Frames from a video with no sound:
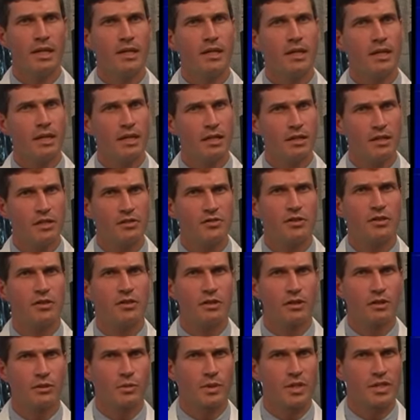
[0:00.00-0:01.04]
In addition
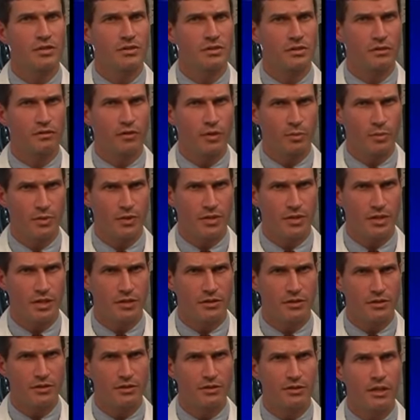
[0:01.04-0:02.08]
to the risks of the
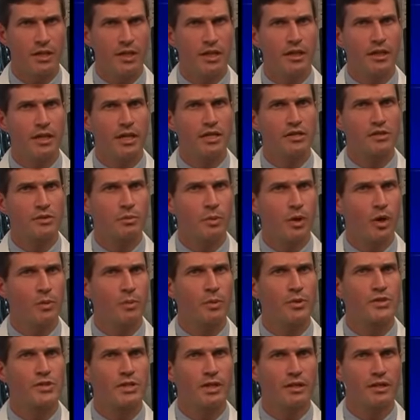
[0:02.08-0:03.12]
procedure, a small
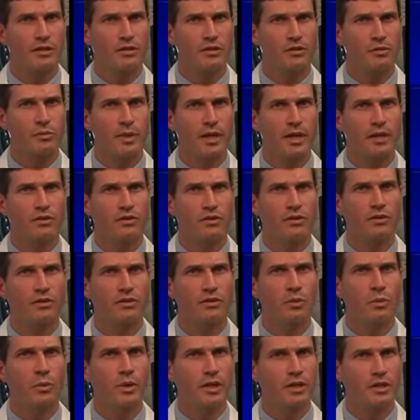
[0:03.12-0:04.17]
percentage of
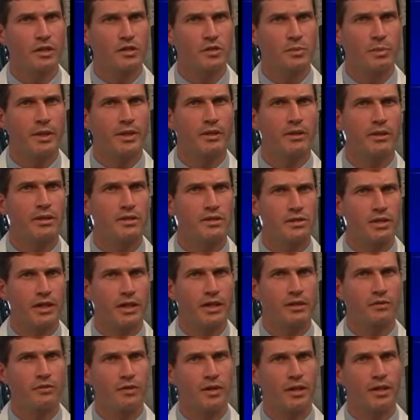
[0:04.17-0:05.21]
patients will experience
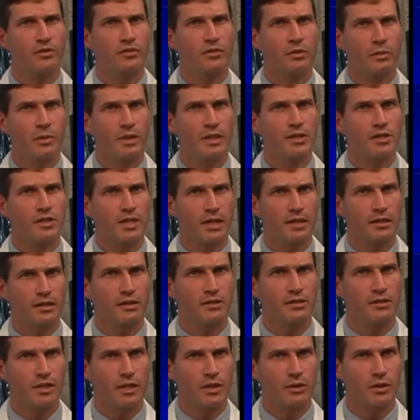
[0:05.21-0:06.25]
side effects from the injected
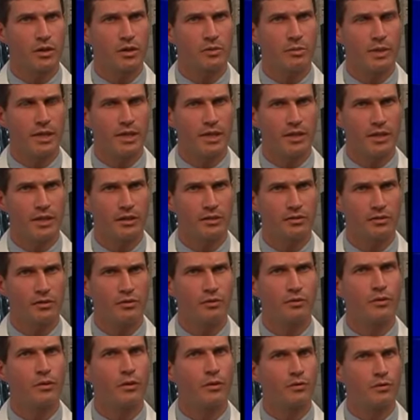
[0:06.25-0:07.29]
steroid
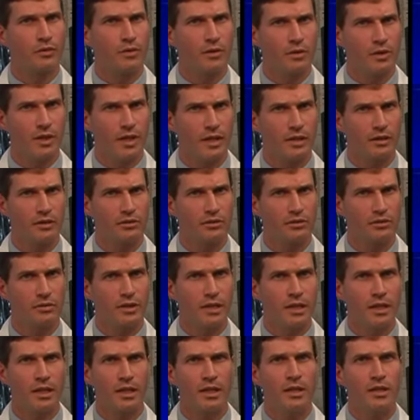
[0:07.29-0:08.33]
medication for a few days.
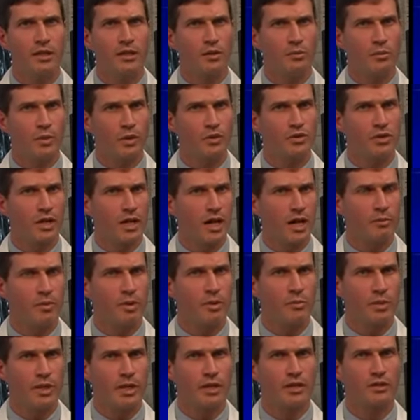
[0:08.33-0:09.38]
The most
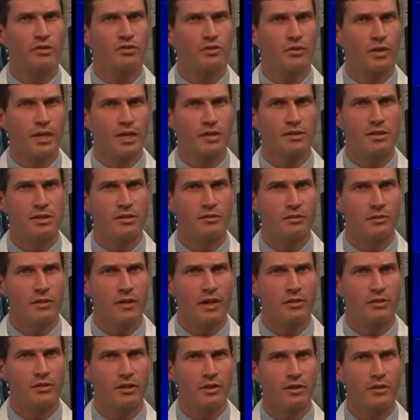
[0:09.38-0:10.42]
common being transient
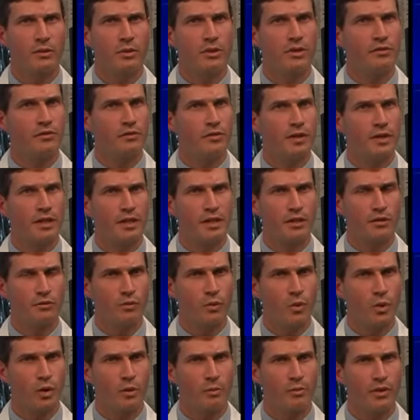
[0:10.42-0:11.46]
flushing with a feeling of
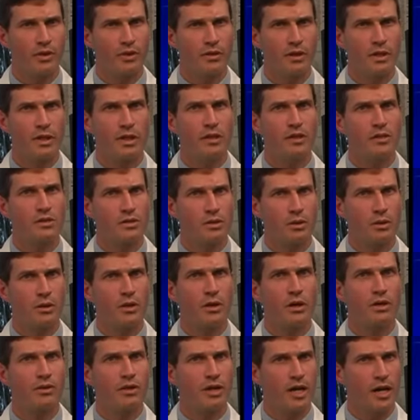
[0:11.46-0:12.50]
warmth,
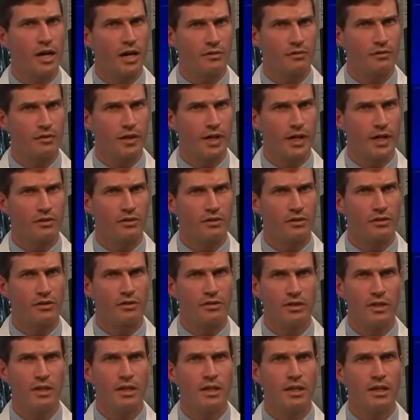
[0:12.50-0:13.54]
so-called hot
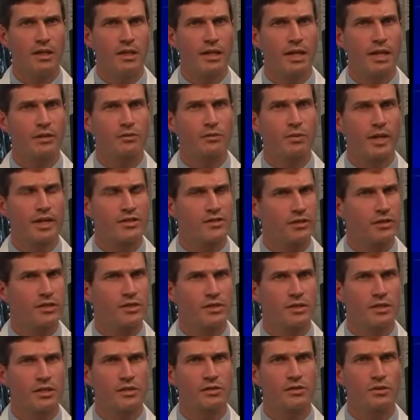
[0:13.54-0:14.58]
flashes, and
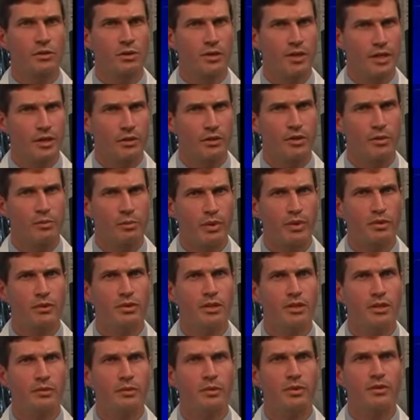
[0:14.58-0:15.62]
restlessness or
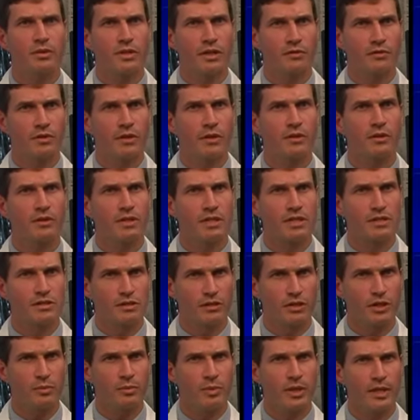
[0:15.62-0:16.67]
irritability with difficulty
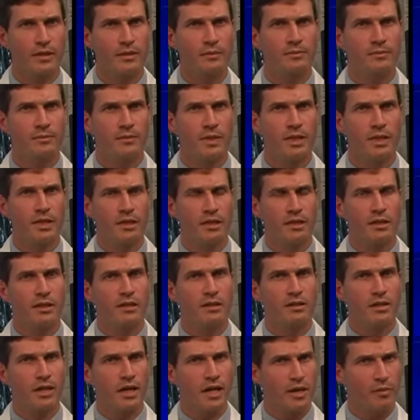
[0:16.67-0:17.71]
sleeping.
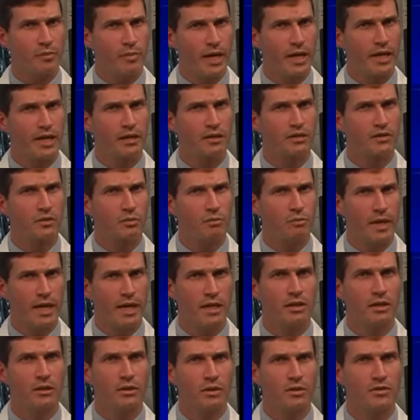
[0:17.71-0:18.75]
Diabetics
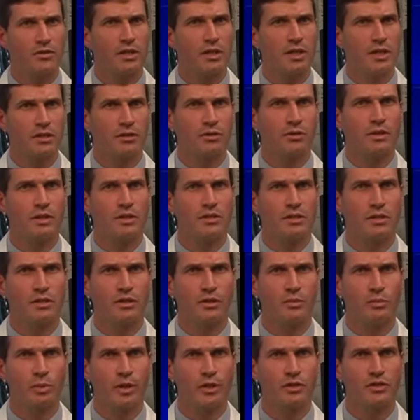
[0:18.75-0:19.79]
may notice an increase in
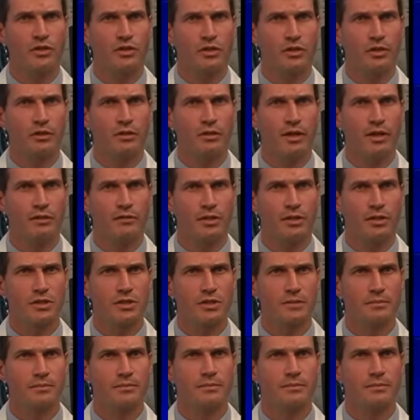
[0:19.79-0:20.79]
their blood sugar levels.